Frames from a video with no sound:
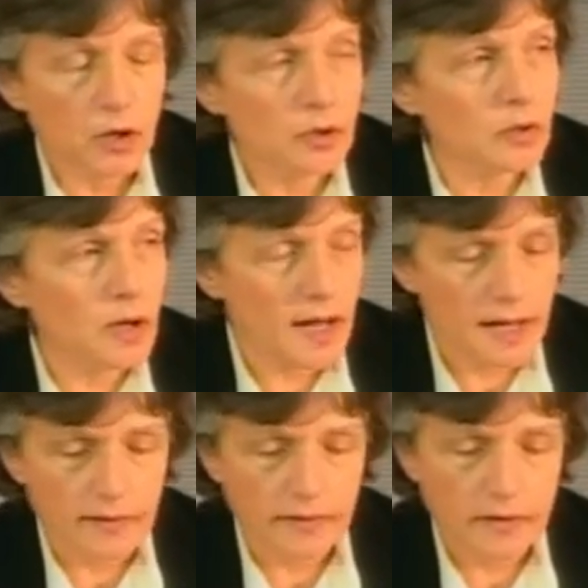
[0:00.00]
to
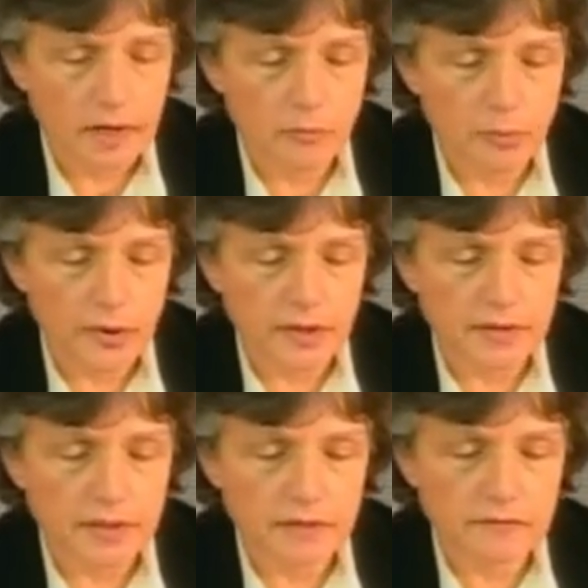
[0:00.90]
end
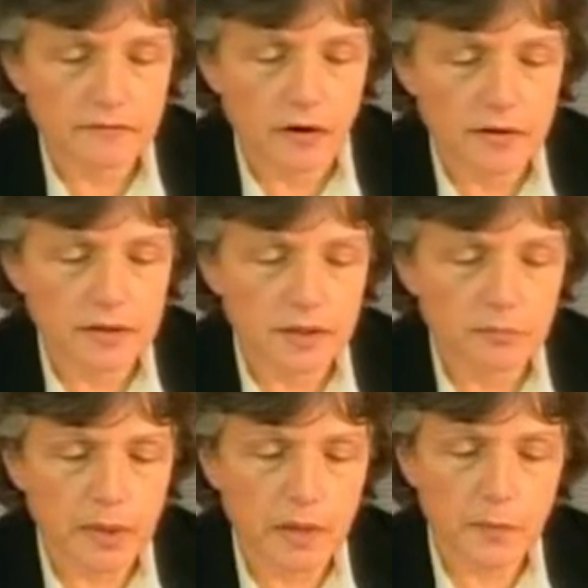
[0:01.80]
impunity for the
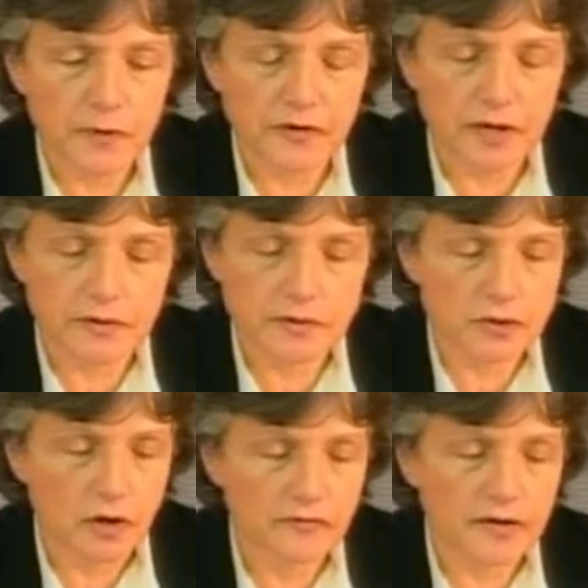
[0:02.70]

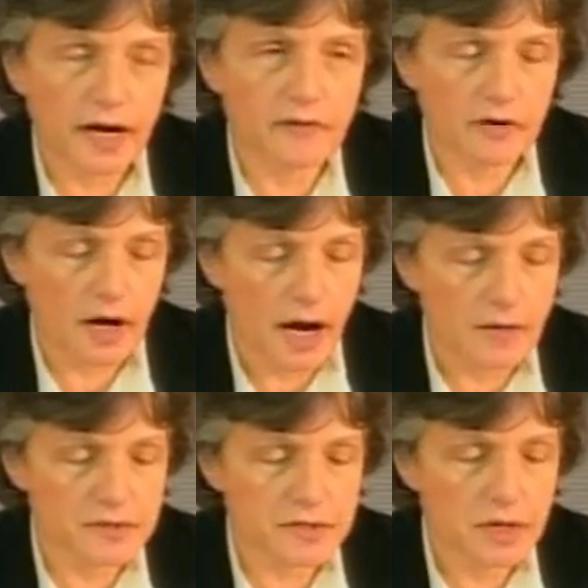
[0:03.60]
perpetrators of grave
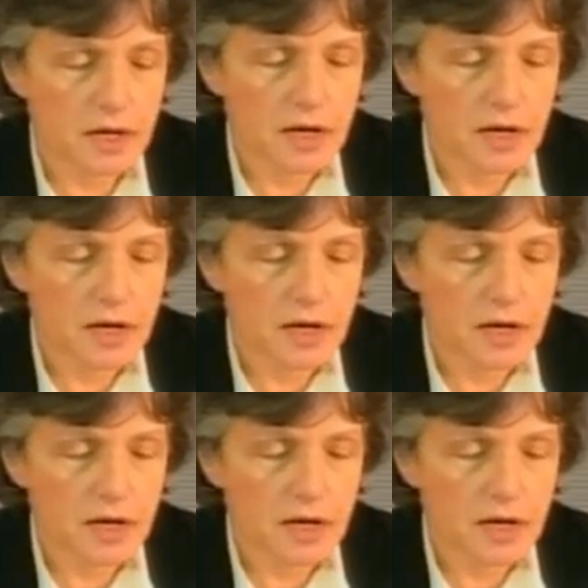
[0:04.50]
crimes